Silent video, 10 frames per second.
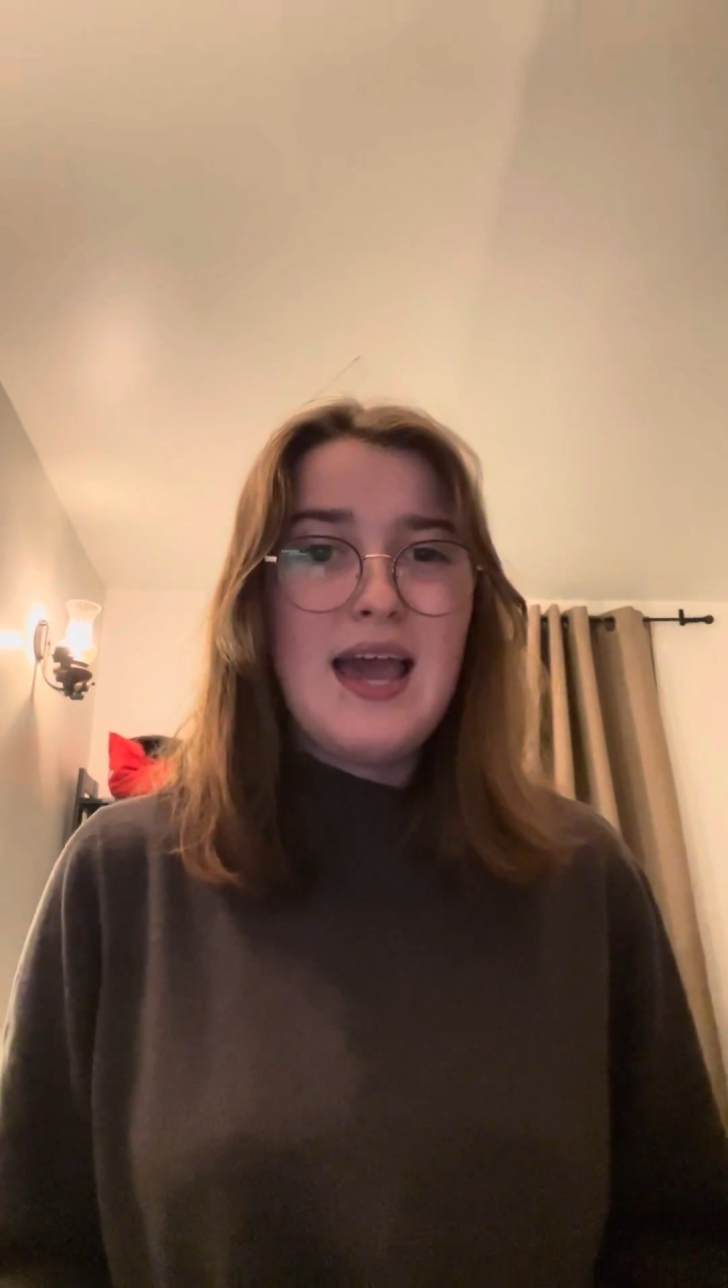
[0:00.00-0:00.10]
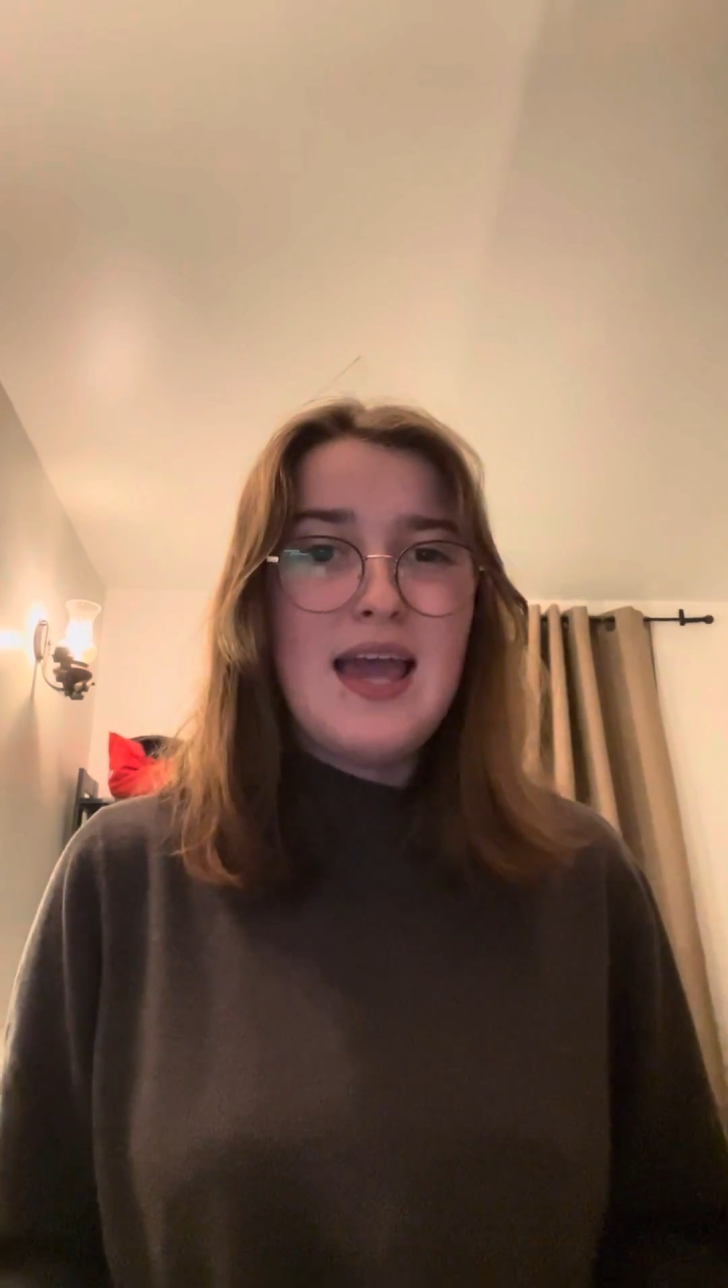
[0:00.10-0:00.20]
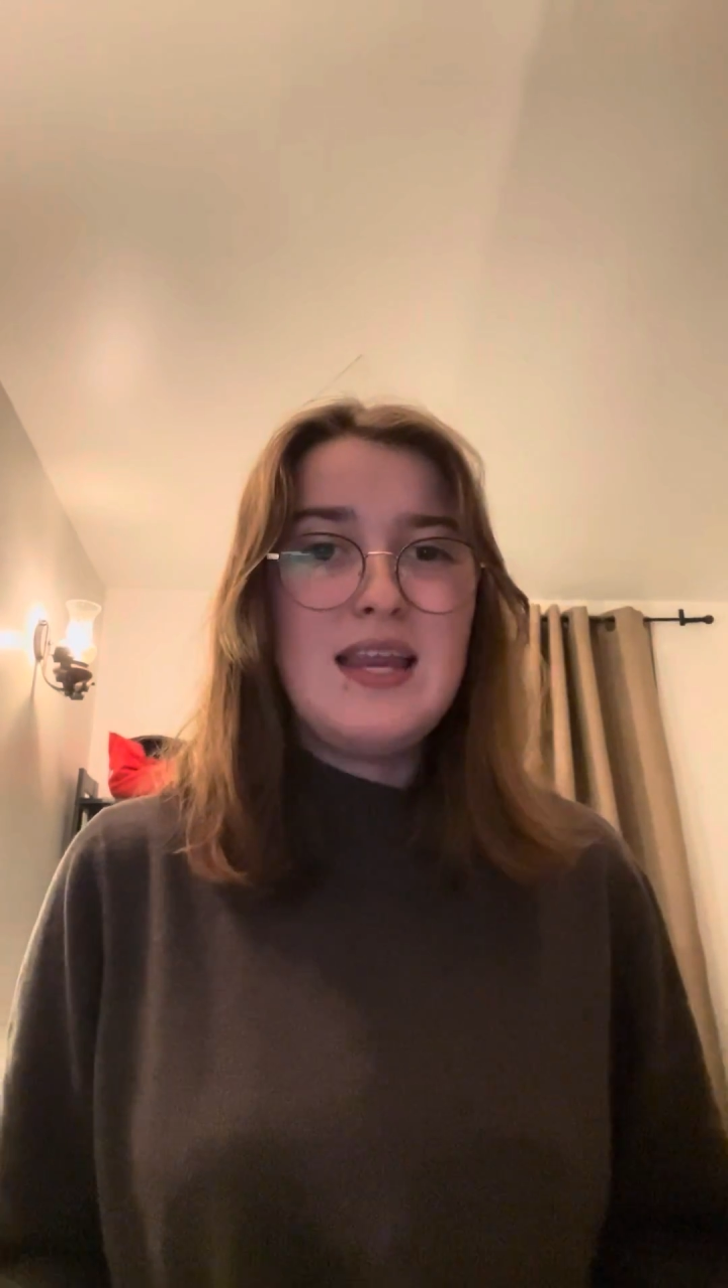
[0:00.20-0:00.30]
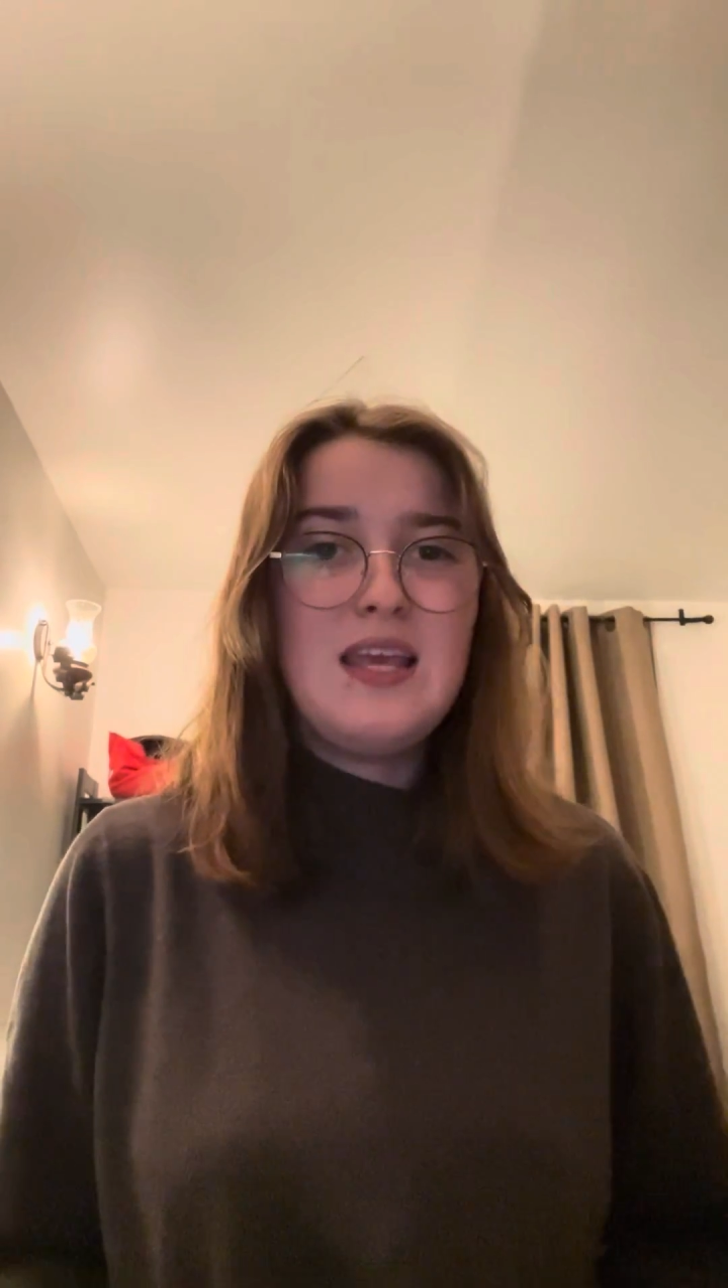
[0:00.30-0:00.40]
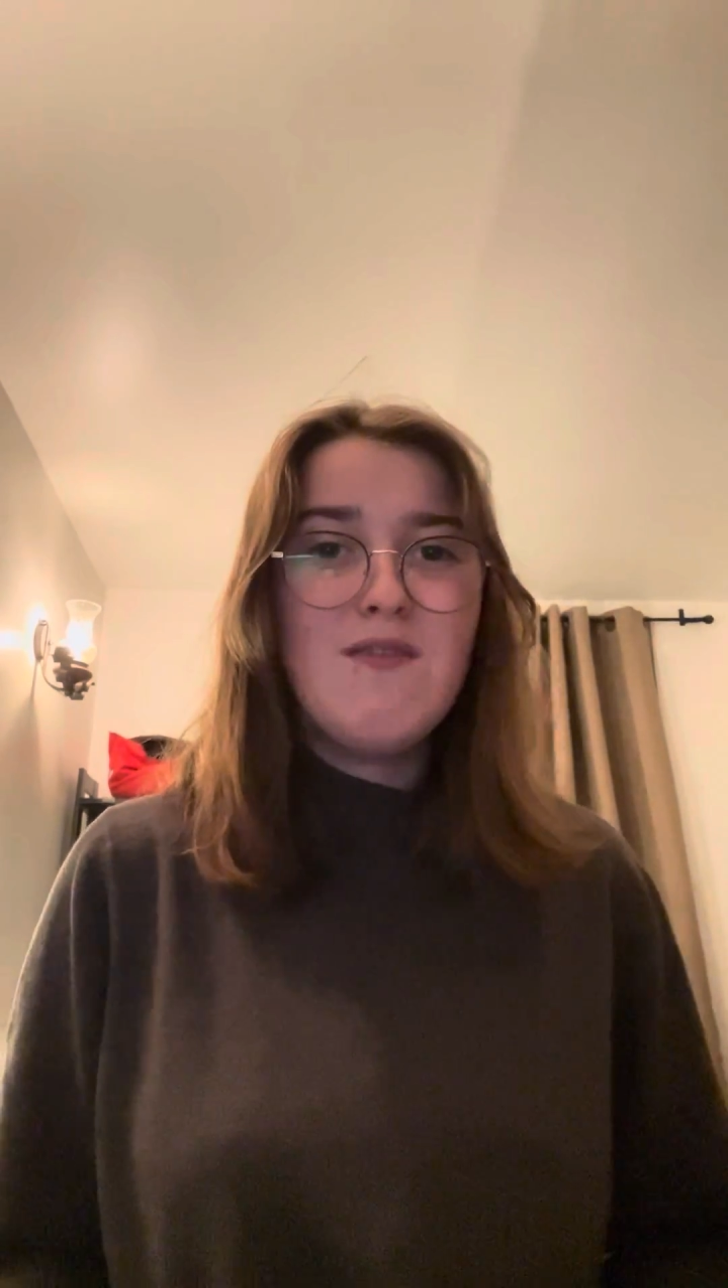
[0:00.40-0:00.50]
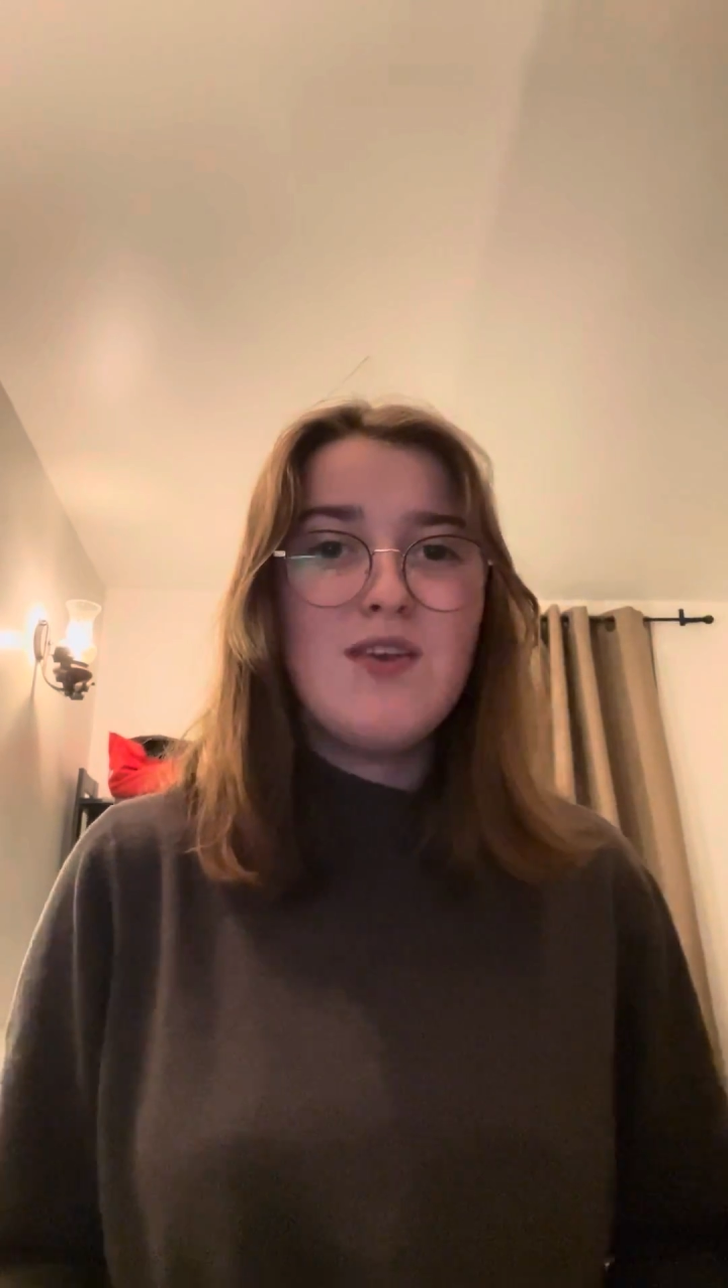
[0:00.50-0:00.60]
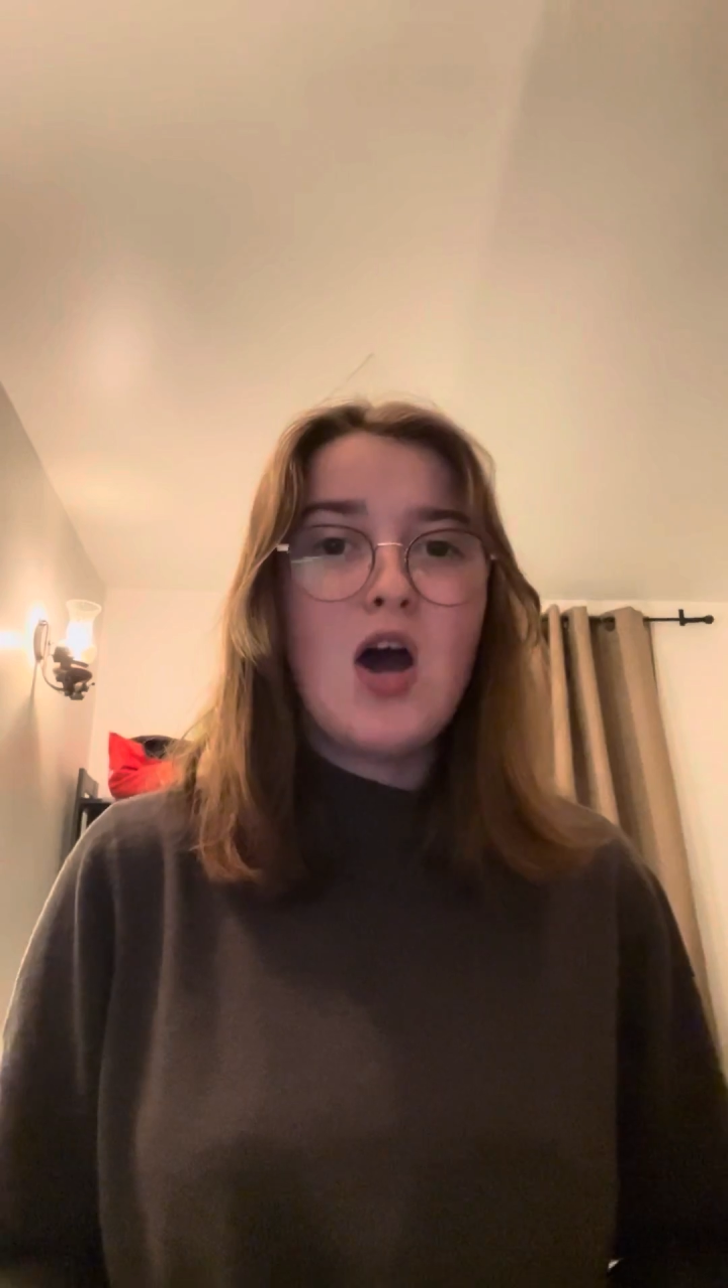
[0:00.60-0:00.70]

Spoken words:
and even